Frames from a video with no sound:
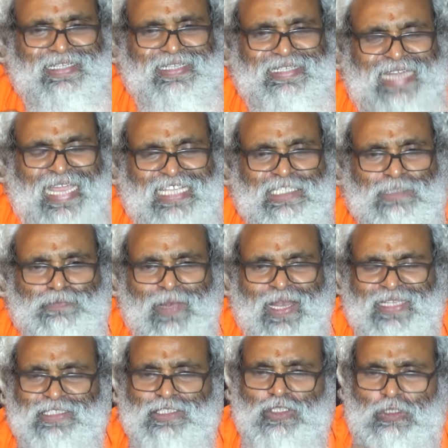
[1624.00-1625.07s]
takes
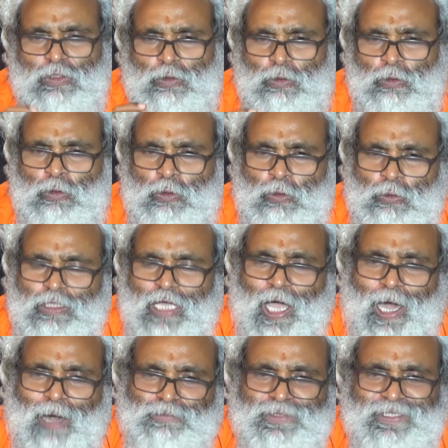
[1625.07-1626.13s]
place true to the
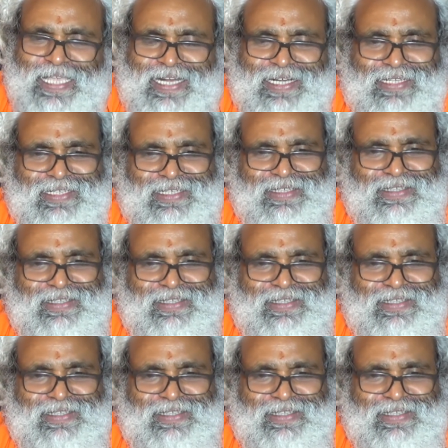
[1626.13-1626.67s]
object,